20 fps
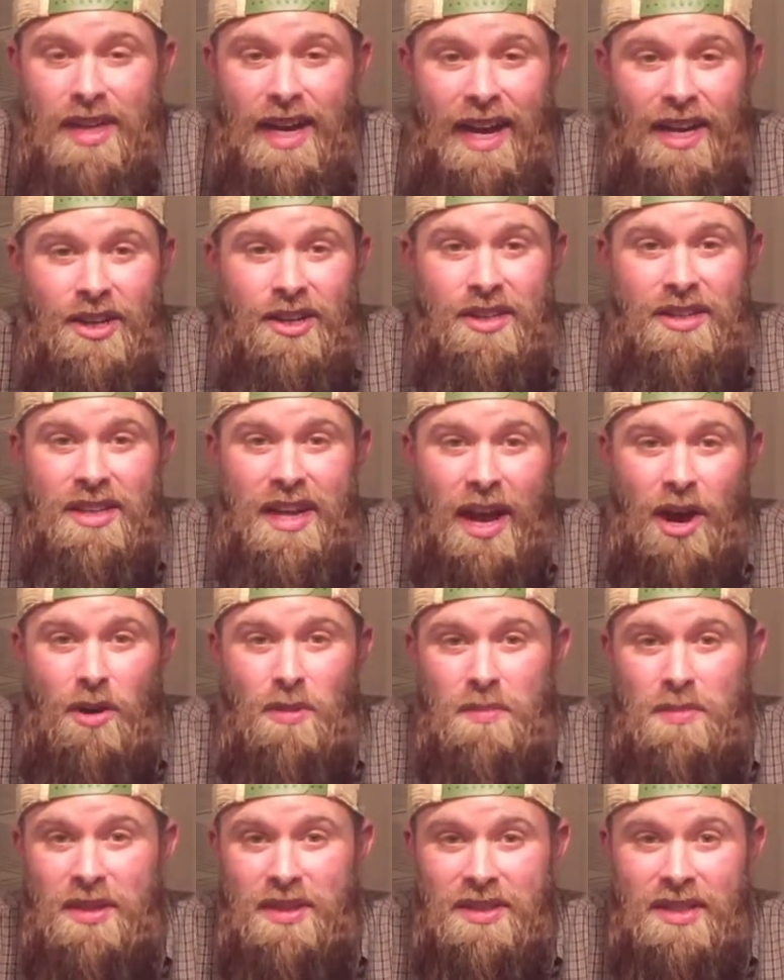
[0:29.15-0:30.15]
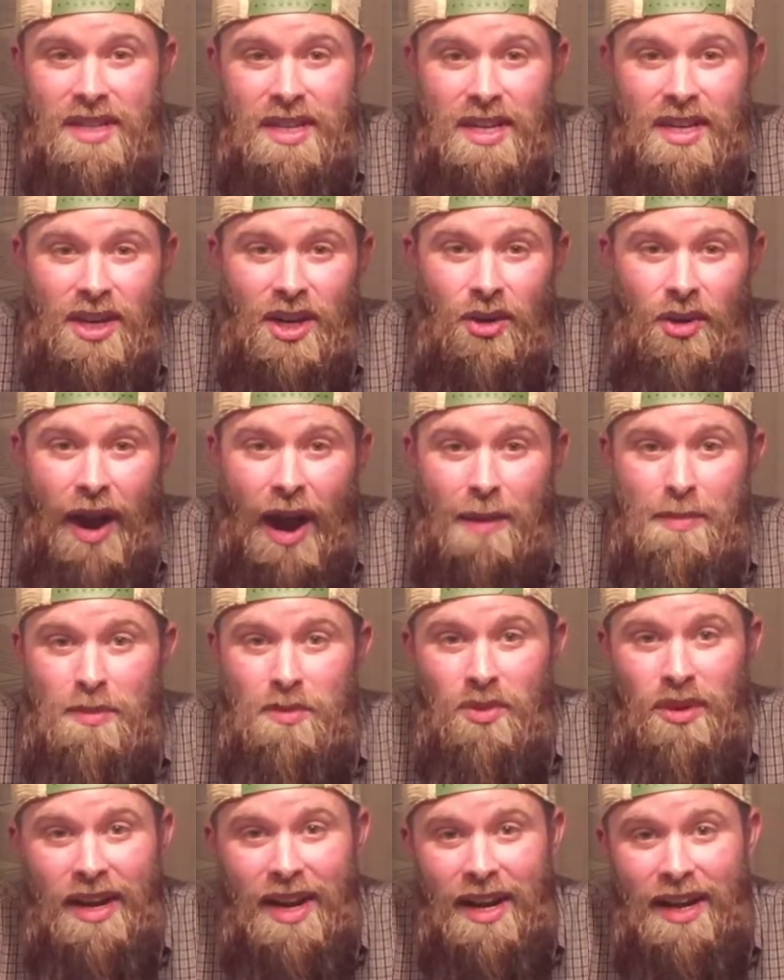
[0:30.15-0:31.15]
I couldn't help but grab
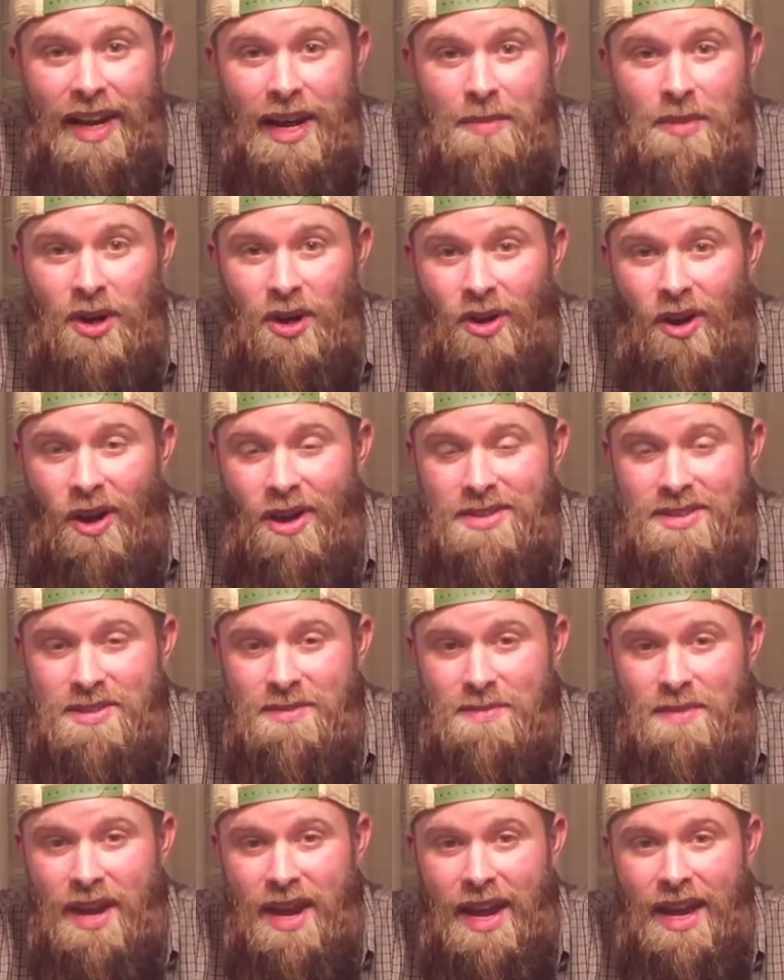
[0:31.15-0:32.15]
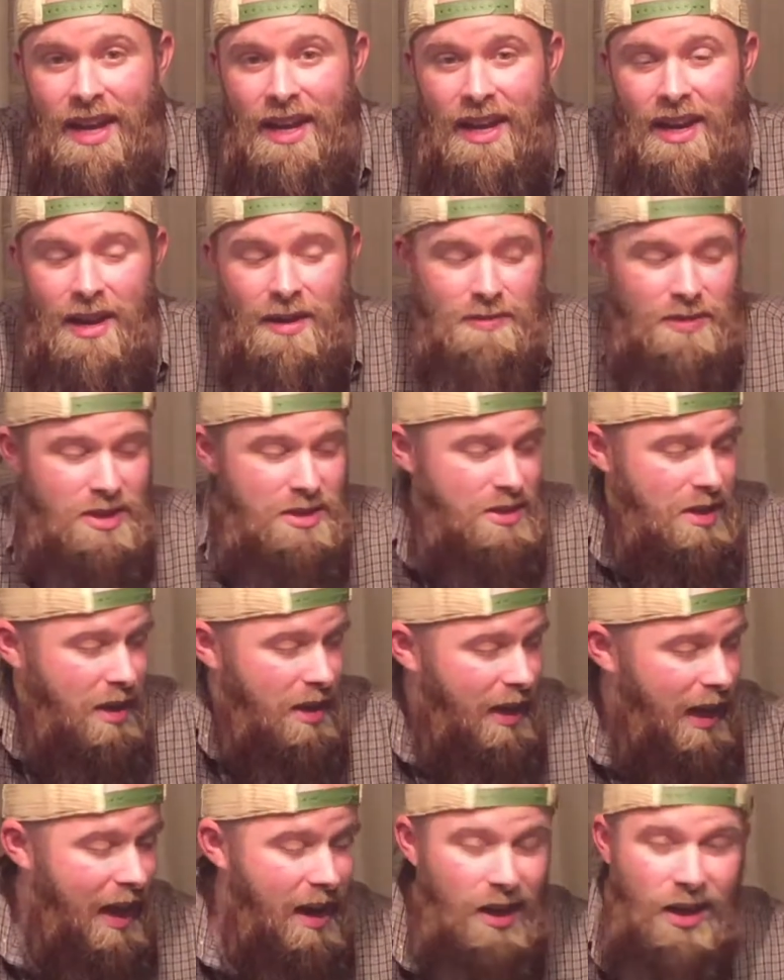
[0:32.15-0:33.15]
them when I came across them, and I'm just going
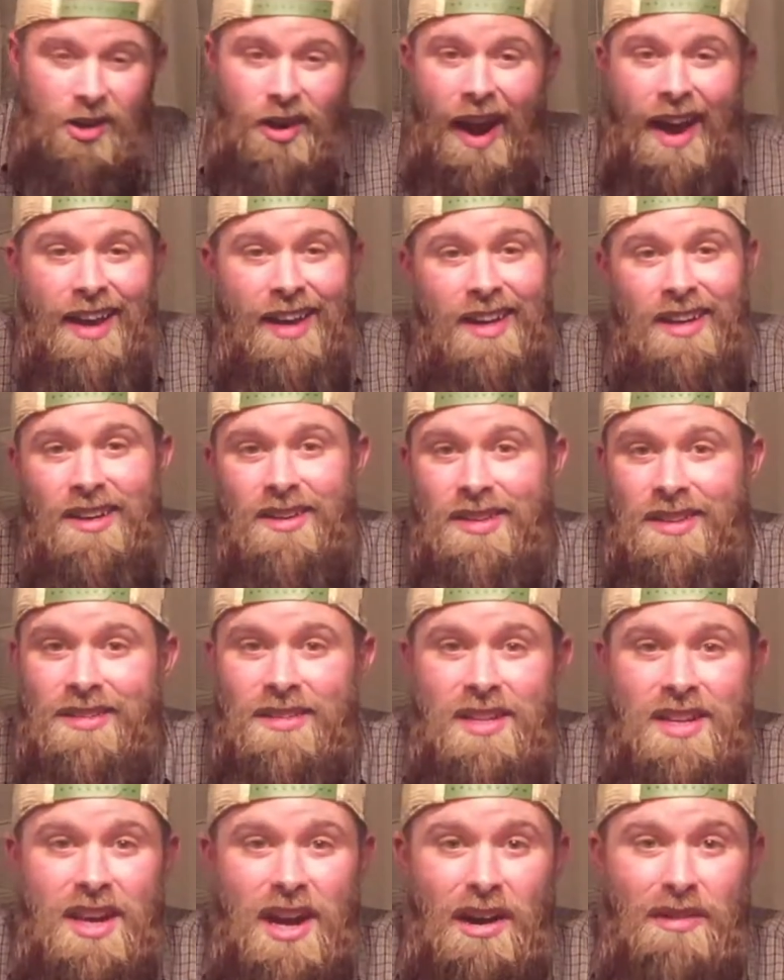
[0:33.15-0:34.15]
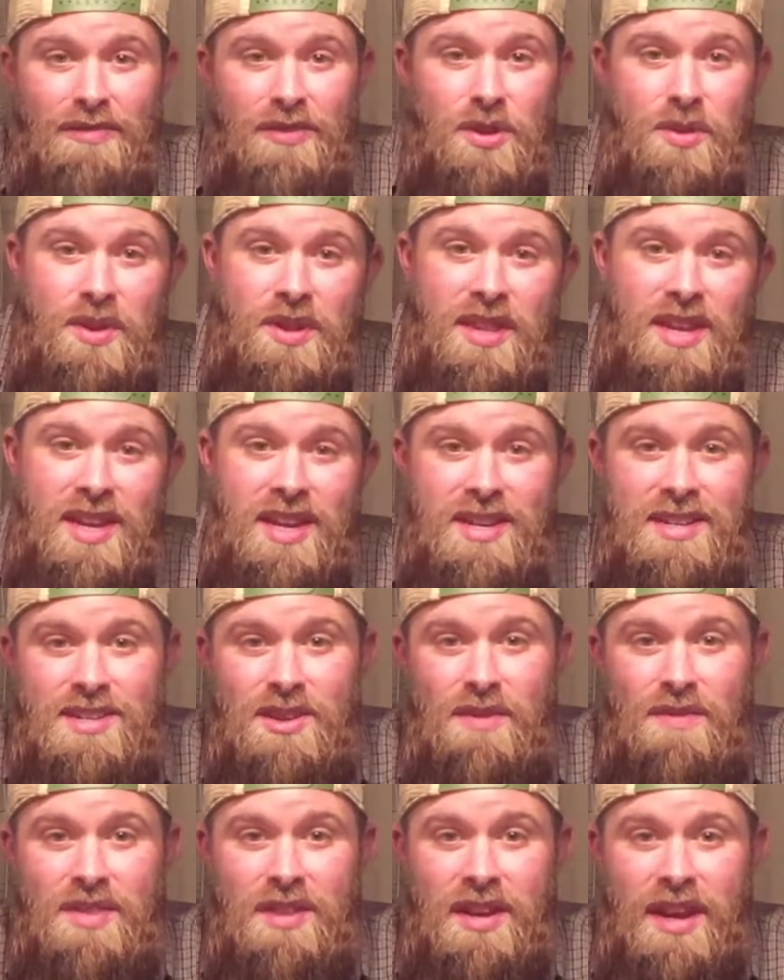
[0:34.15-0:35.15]
to kind of crack into a few of these
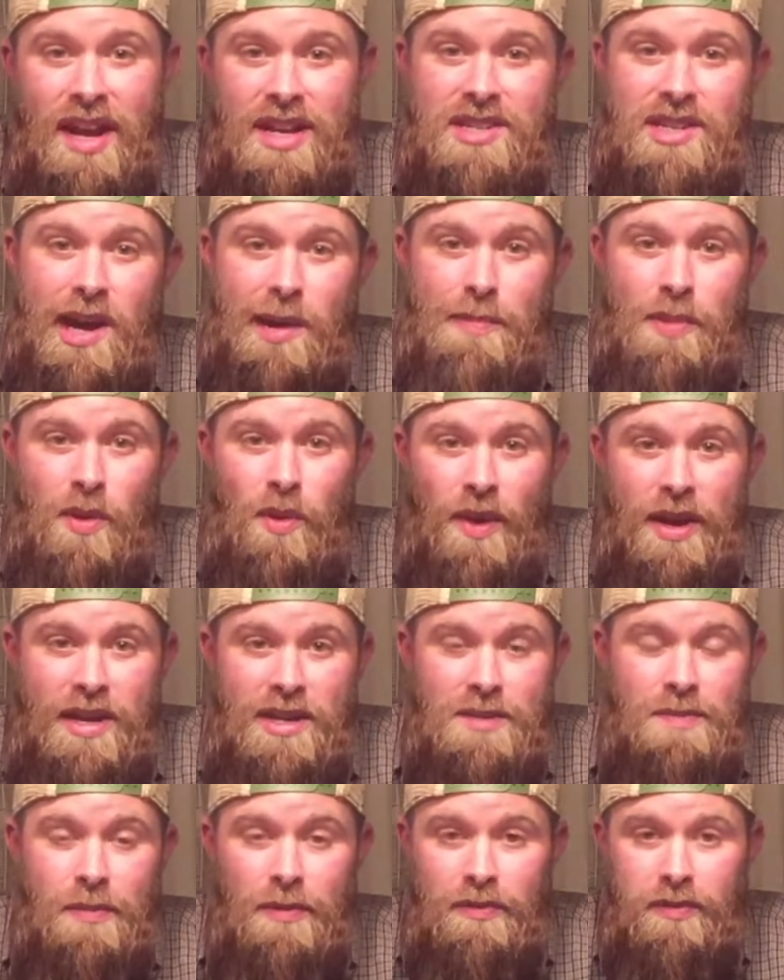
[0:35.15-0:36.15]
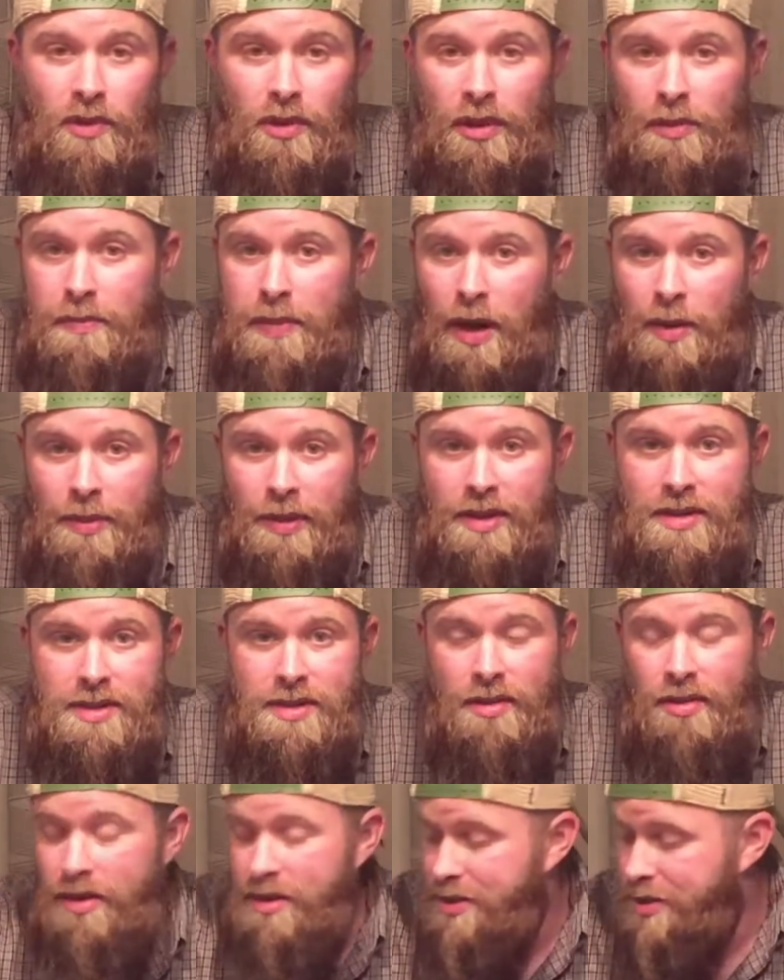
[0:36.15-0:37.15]
over the next couple weeks before the pumpkin
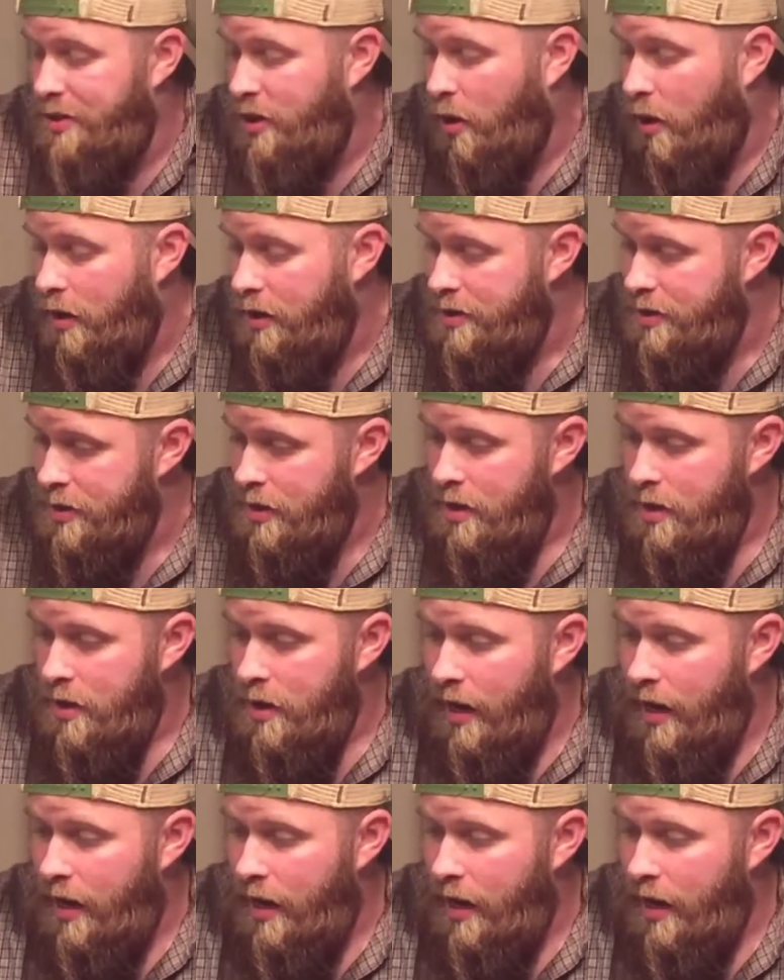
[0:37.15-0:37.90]
series starts.